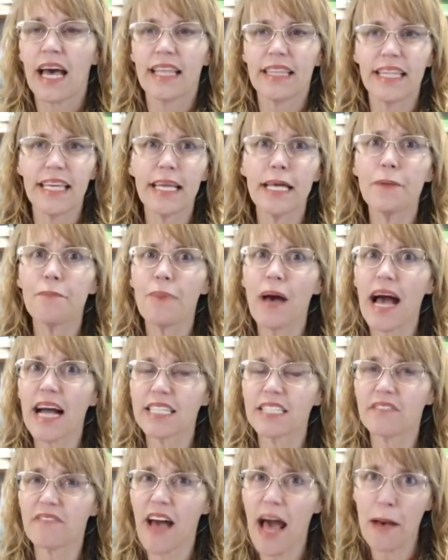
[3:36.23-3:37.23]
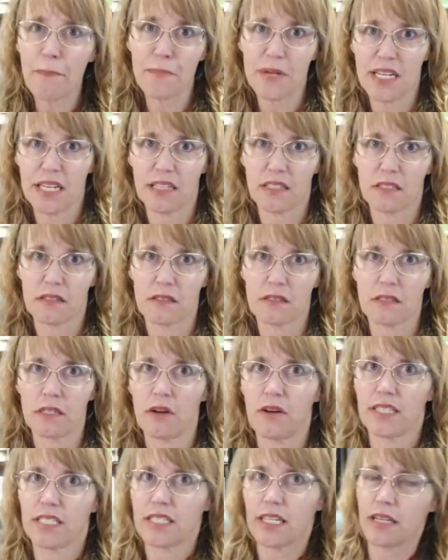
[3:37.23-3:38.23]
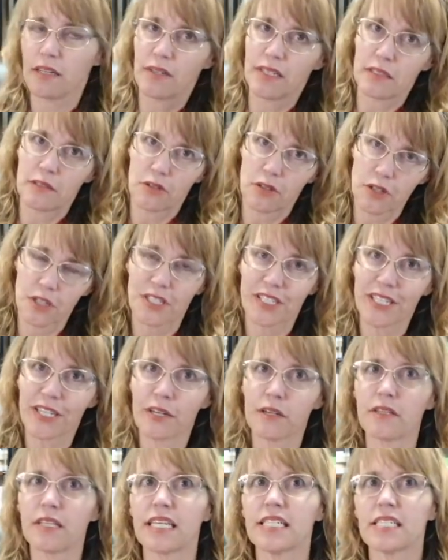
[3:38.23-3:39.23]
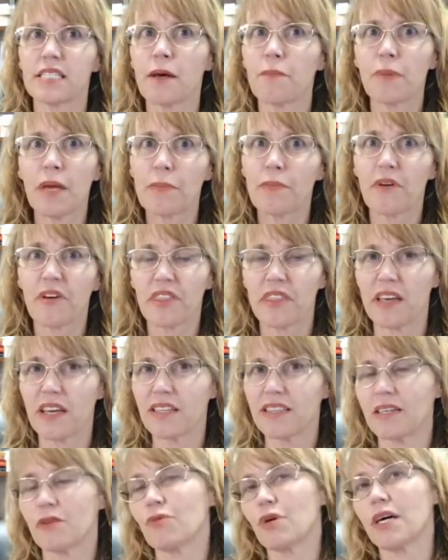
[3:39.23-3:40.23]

The impact of happiness. You know, I said earlier that some people think that,